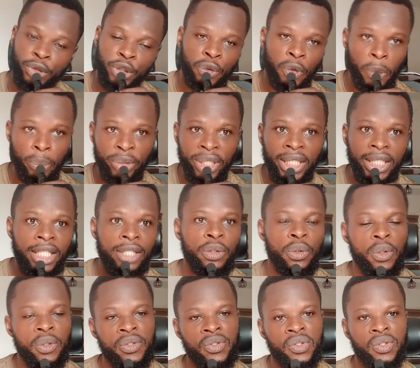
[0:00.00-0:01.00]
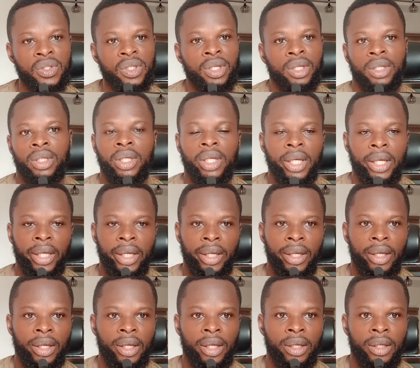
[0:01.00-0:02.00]
you know, bring in those
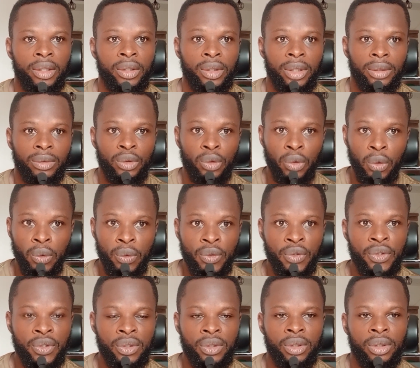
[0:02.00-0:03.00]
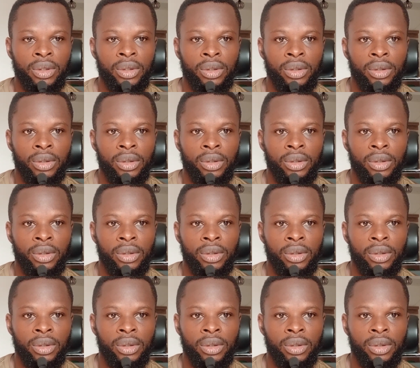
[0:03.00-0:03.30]
goods.